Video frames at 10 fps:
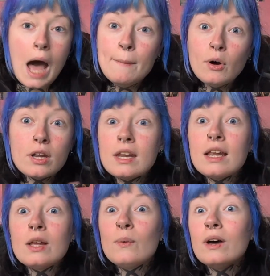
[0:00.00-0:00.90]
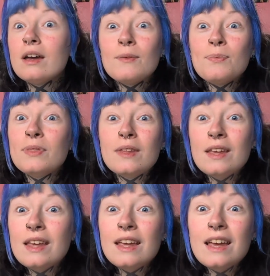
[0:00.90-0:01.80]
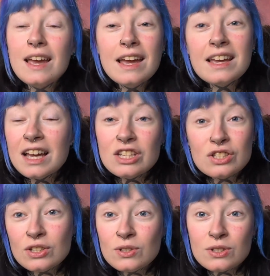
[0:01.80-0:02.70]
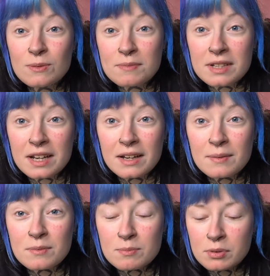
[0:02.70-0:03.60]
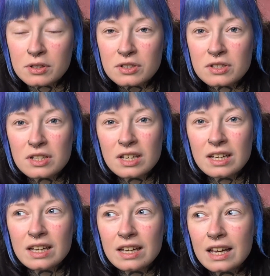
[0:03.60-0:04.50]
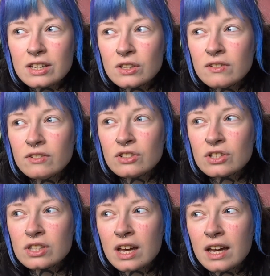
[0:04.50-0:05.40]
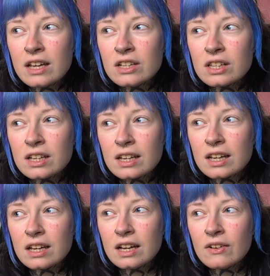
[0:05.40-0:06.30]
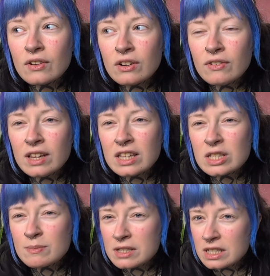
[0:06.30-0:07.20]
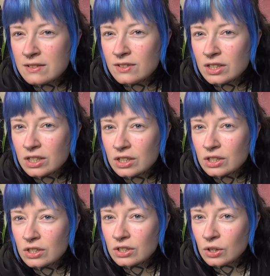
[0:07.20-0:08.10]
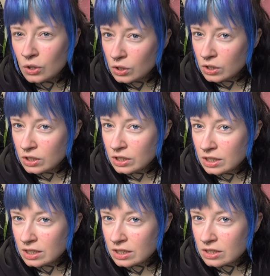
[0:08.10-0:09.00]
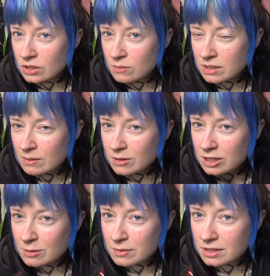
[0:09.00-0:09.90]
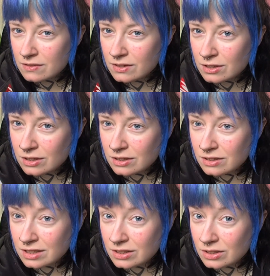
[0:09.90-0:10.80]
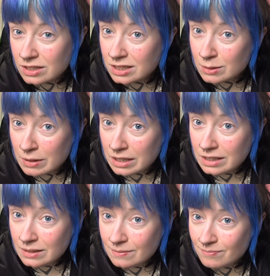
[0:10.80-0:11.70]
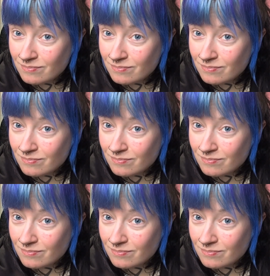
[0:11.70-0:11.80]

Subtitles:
I bought it anyway. It gets used sometimes, plus it's not even just that, it's like I'm gonna find a specific colour, and sometimes a specific colour is not in this palette.